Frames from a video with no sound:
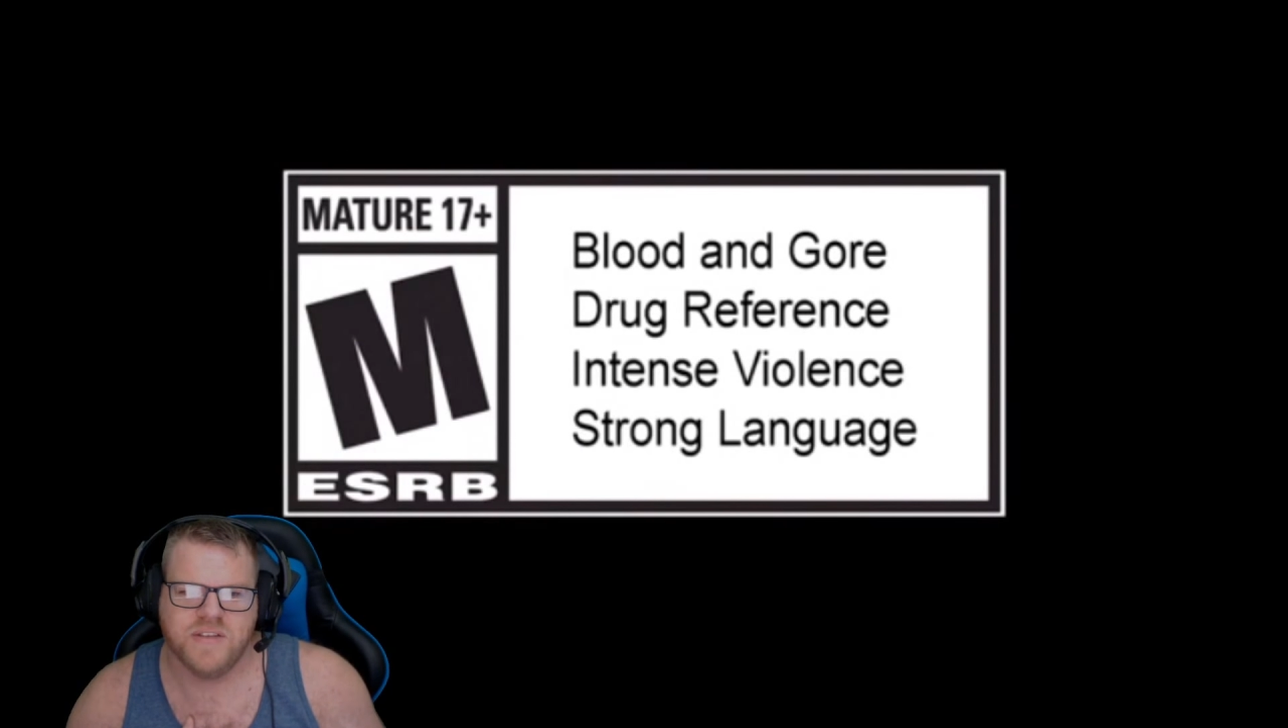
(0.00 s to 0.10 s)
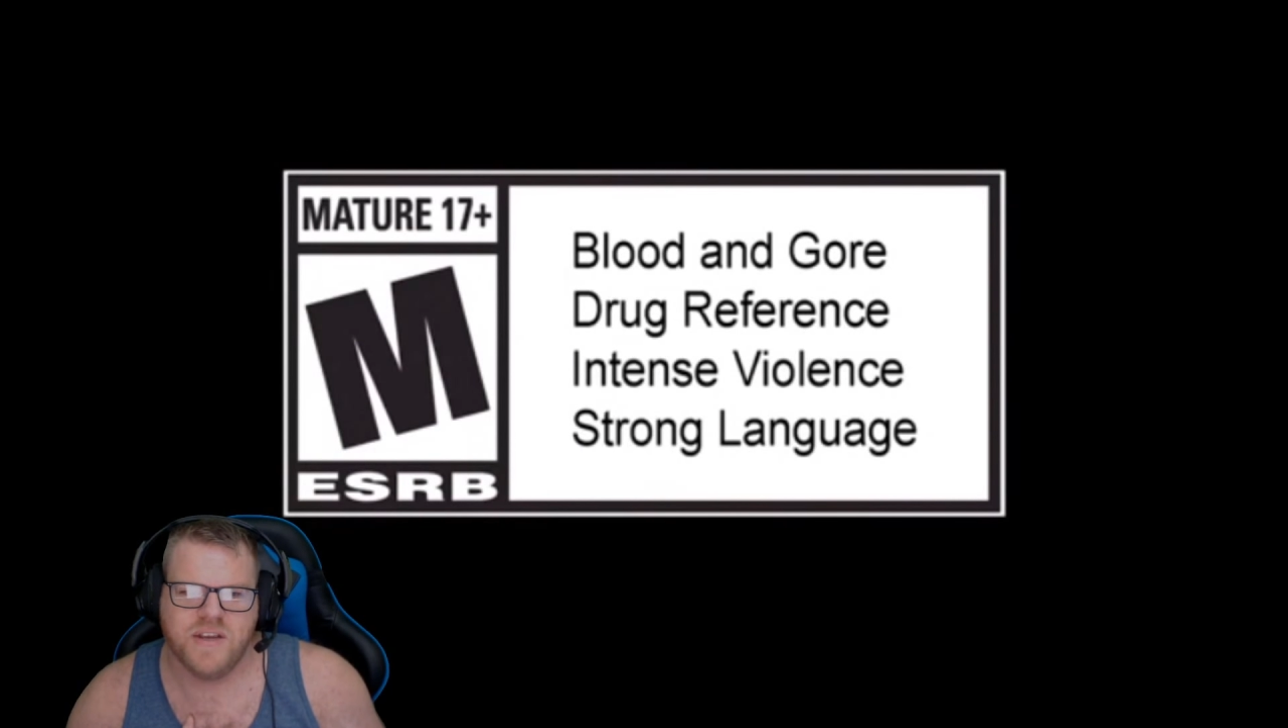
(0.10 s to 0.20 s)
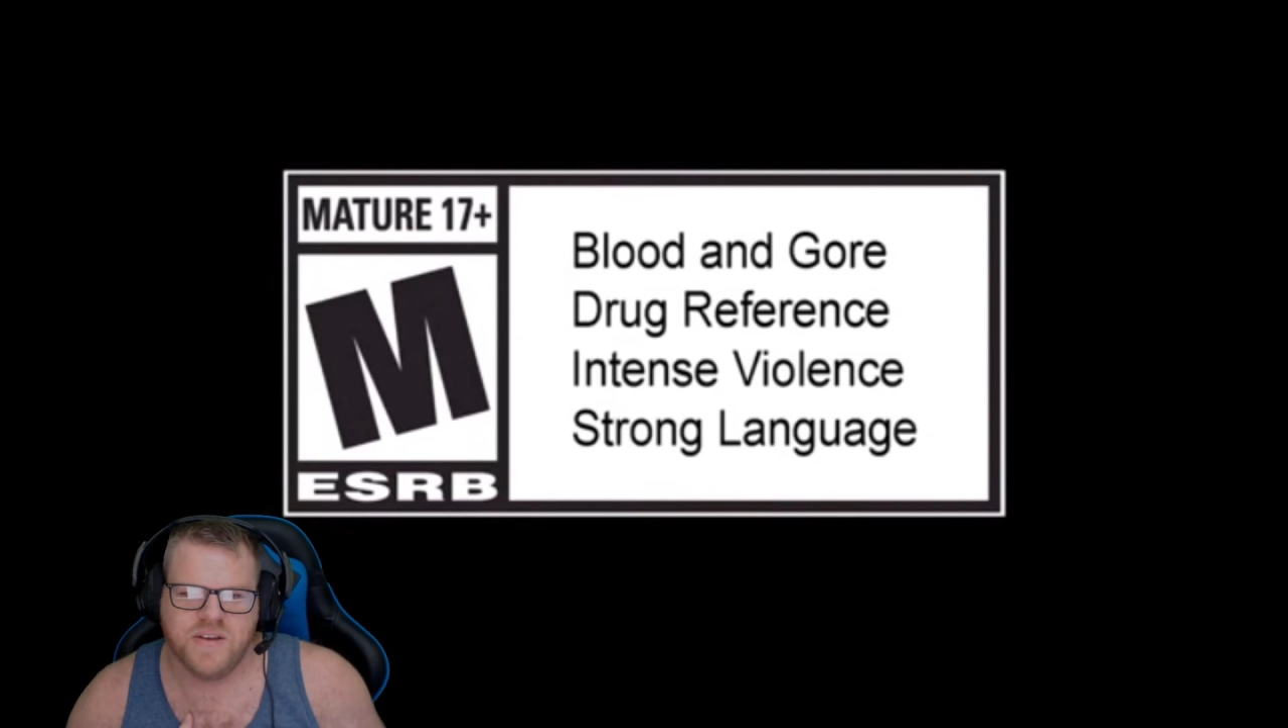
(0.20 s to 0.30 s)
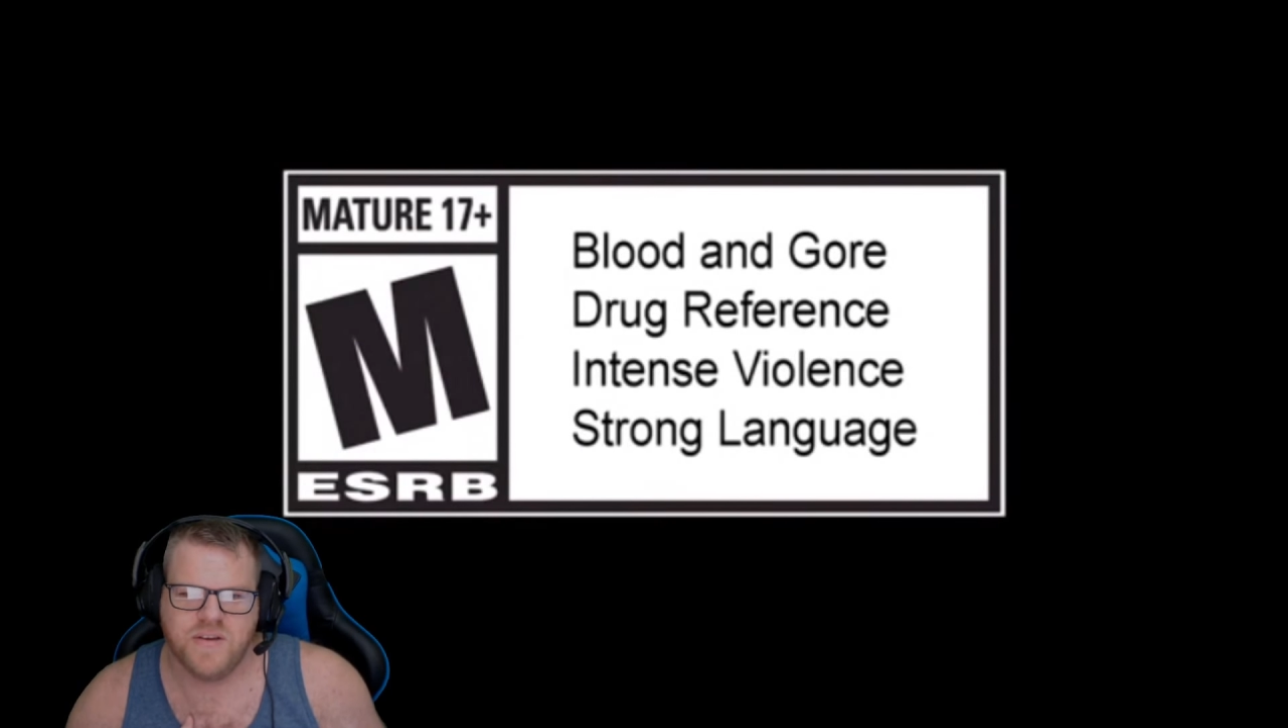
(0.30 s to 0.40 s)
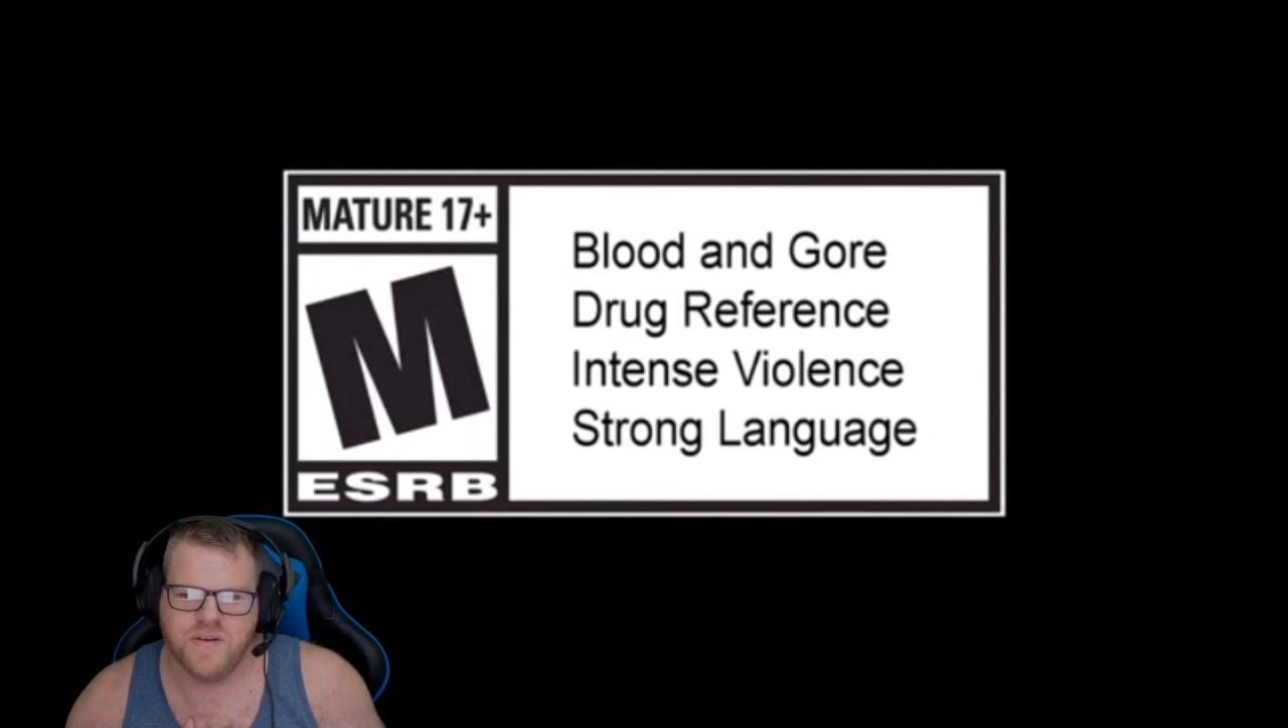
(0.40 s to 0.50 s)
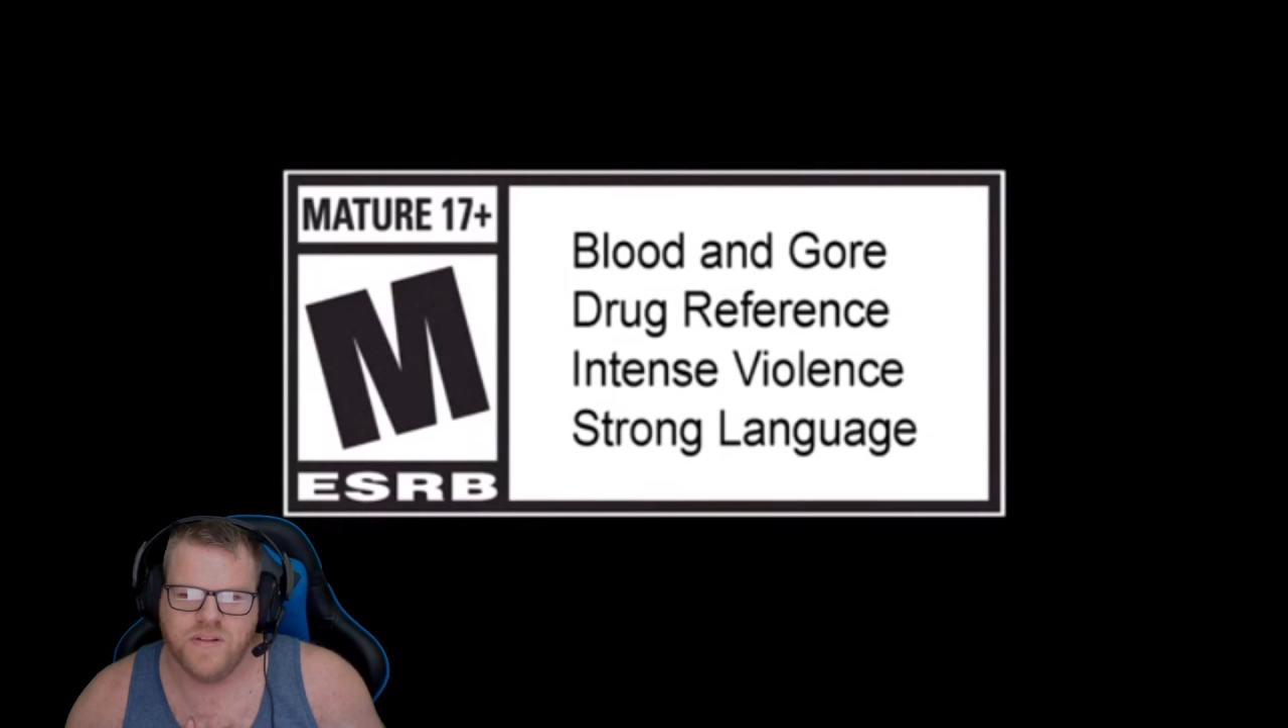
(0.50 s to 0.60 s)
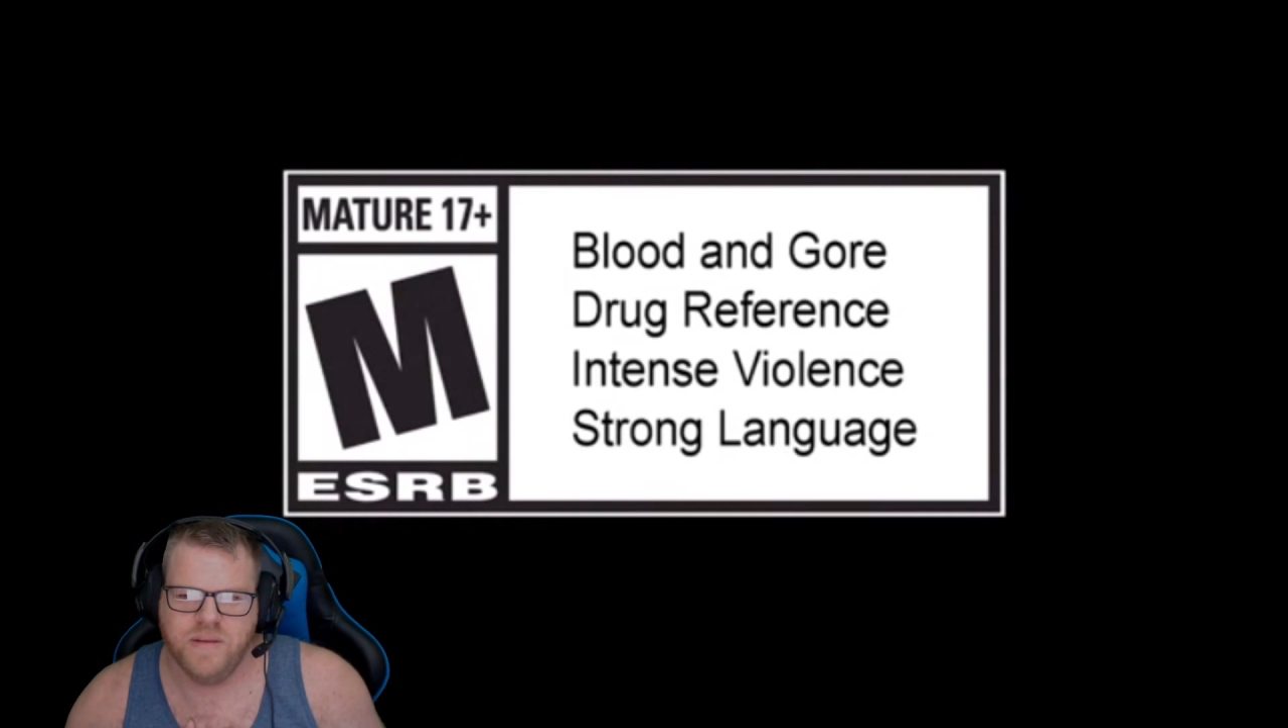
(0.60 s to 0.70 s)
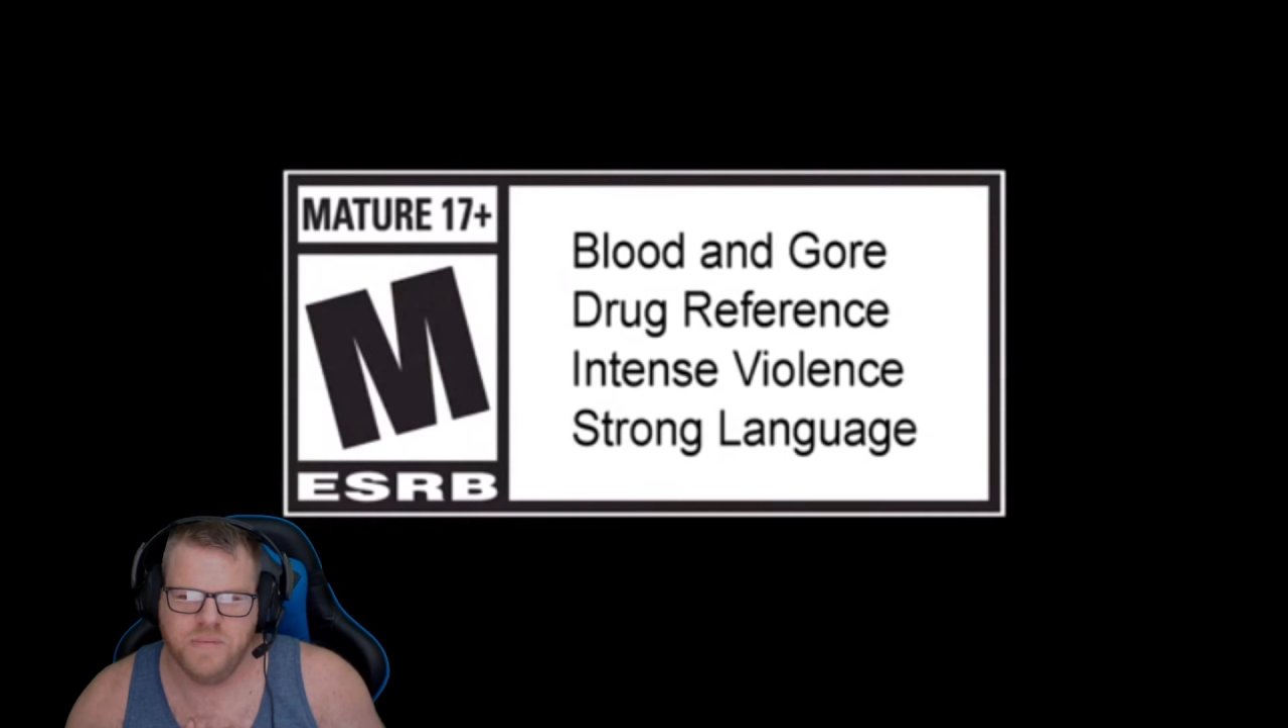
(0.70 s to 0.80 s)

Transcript: I had to Google it.